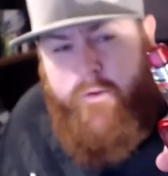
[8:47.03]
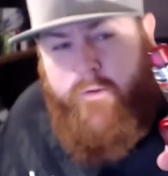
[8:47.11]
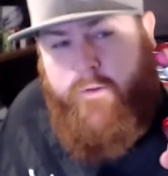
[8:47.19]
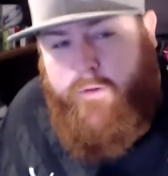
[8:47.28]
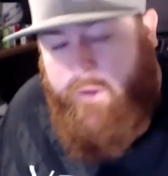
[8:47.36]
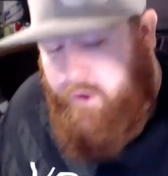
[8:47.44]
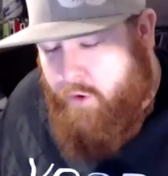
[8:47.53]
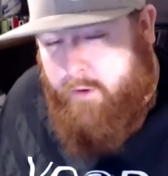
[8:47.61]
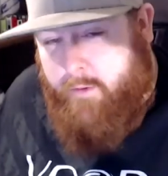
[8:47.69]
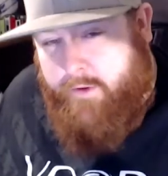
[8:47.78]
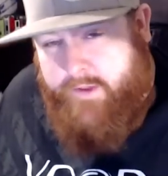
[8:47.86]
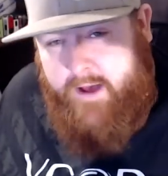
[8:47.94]
the
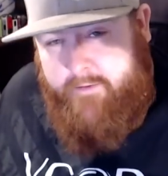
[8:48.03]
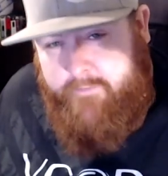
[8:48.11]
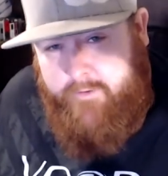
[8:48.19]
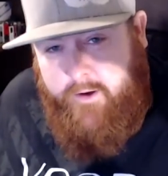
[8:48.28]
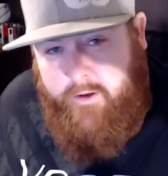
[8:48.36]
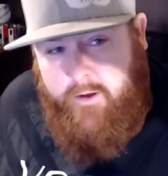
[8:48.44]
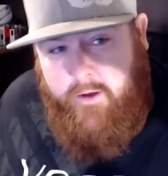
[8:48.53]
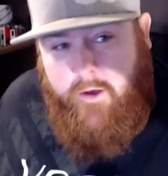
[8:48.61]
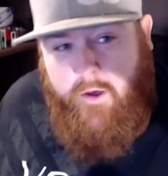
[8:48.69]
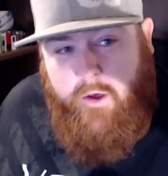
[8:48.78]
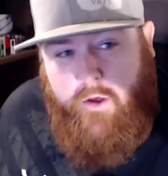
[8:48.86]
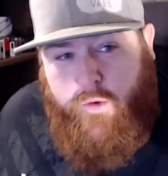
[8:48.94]
normal top fill,
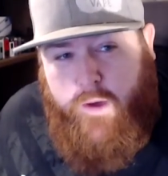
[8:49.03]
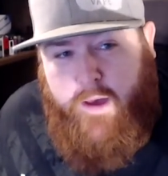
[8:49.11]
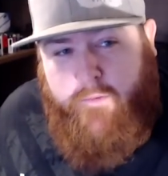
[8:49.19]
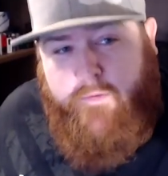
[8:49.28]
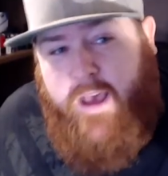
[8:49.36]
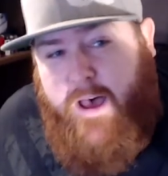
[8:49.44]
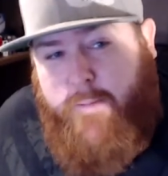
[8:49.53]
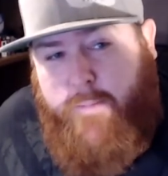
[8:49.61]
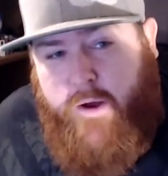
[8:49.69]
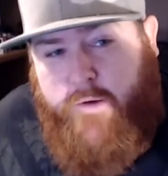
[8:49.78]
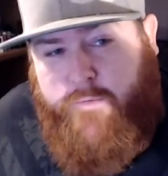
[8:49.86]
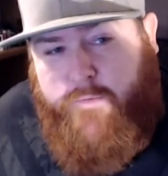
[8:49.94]
you have top
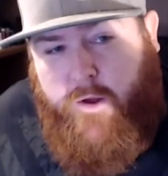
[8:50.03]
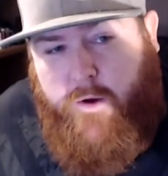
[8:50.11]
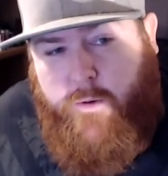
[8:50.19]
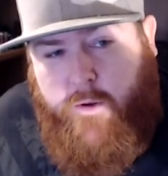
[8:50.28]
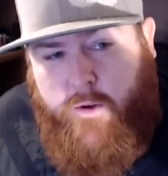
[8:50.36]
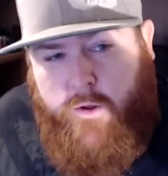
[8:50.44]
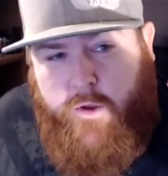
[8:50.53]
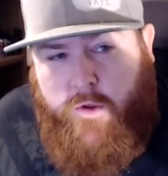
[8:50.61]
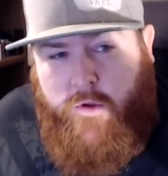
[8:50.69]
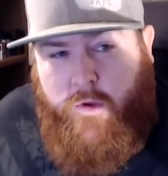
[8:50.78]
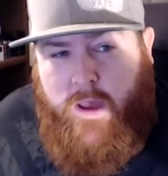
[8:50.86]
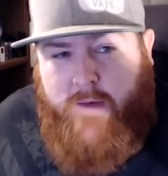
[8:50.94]
airflow,
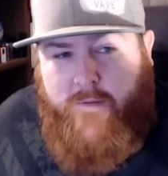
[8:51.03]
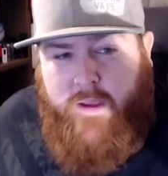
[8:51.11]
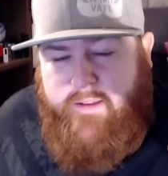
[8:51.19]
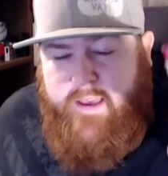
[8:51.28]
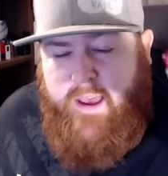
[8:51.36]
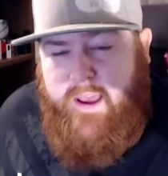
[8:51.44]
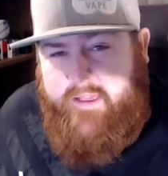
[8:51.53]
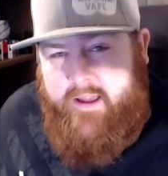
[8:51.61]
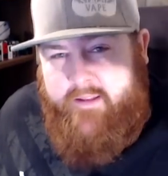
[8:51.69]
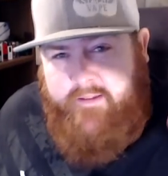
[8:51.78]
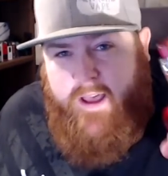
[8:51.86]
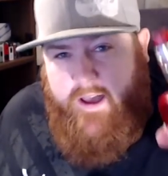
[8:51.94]
you have a tank
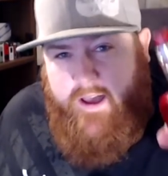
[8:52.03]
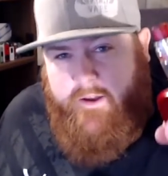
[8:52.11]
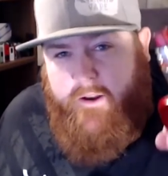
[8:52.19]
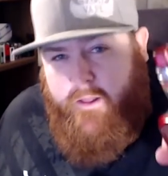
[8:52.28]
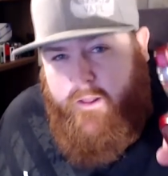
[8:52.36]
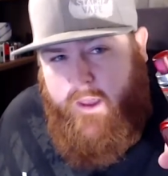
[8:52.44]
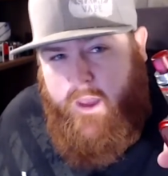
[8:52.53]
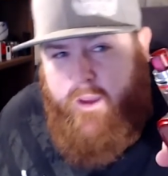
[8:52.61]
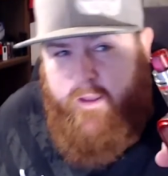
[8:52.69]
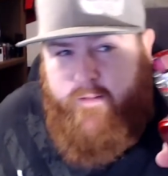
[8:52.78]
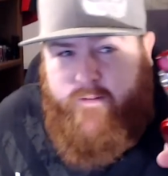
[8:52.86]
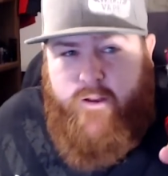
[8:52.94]
that's not going to leak.
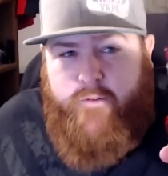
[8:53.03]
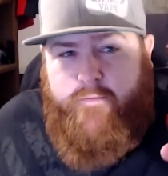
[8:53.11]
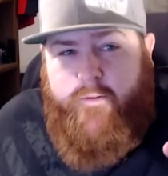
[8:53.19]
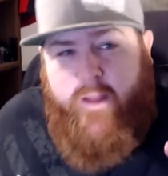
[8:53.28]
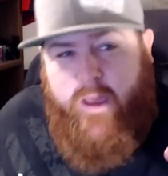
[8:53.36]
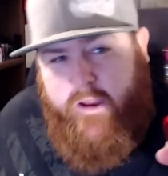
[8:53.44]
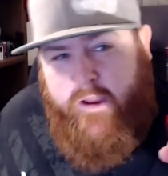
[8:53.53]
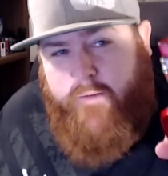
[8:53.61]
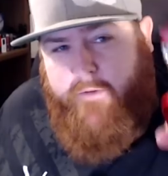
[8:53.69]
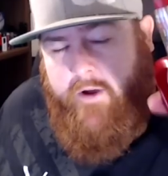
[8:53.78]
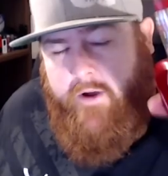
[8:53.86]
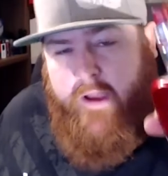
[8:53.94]
It's going to fit any of
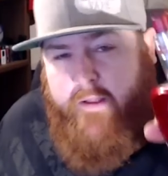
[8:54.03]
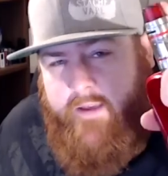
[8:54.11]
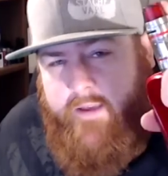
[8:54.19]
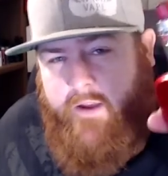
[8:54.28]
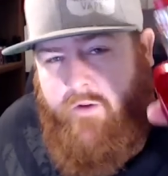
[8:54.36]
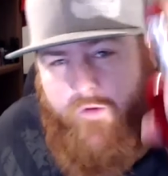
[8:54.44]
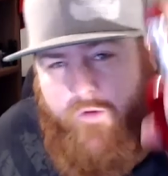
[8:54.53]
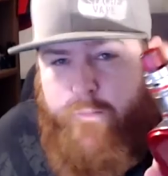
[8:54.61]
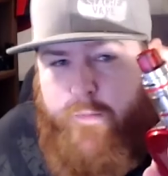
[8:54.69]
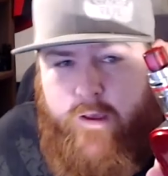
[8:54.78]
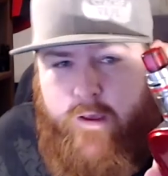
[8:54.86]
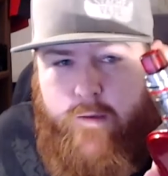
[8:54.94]
your 810 drip
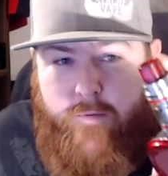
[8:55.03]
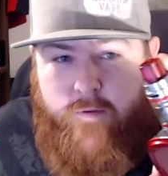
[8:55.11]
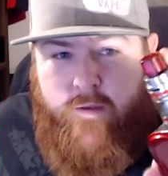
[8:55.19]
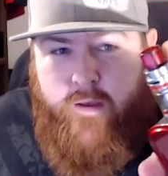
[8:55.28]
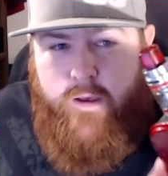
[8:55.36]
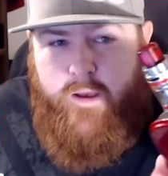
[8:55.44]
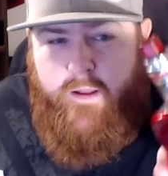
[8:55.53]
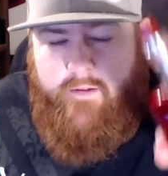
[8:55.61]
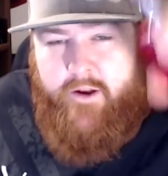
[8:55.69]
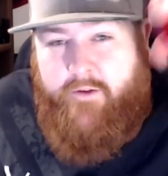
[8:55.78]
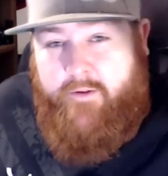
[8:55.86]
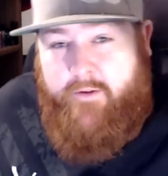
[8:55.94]
tips. It's
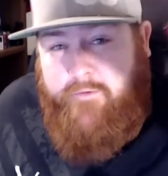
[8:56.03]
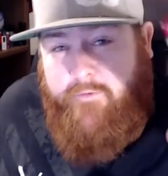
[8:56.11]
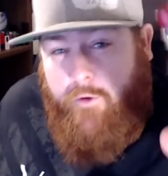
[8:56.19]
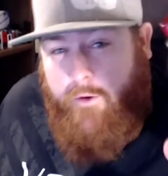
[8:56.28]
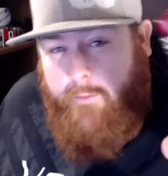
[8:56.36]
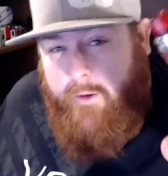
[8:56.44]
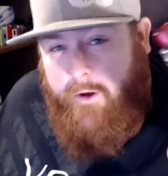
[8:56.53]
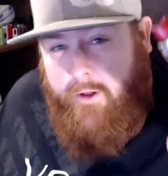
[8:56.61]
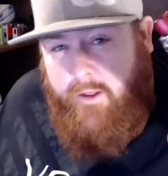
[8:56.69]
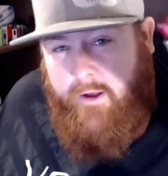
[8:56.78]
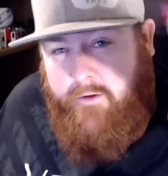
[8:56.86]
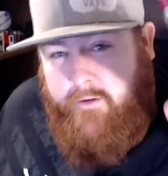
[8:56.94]
going to fit 4
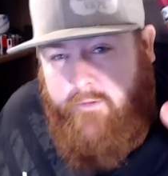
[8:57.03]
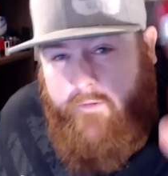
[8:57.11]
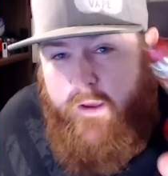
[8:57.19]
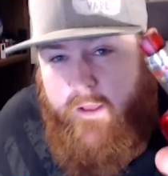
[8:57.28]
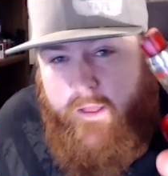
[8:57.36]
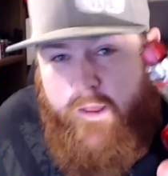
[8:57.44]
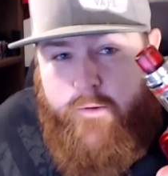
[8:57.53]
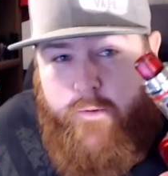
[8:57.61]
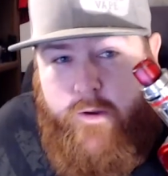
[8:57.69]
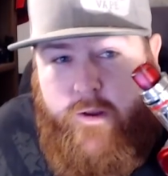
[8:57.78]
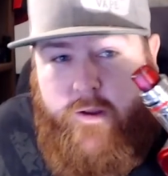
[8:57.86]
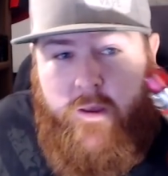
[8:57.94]
milliliters of
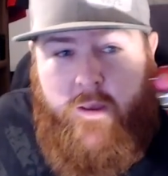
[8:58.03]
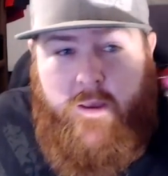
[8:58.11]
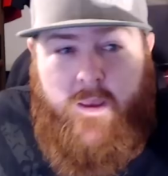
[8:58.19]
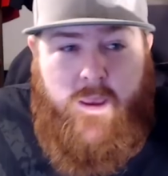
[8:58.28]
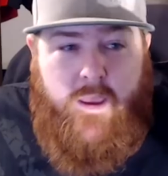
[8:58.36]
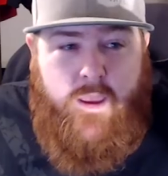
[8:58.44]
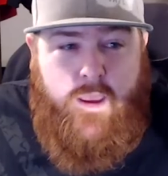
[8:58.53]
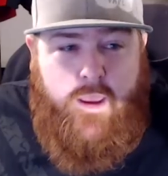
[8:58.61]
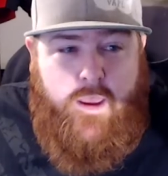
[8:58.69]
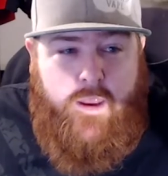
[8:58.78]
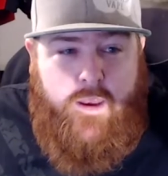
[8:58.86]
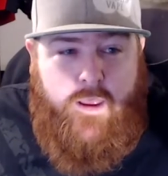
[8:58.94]
e-liquid.
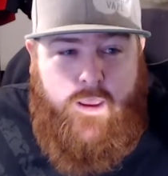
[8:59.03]
And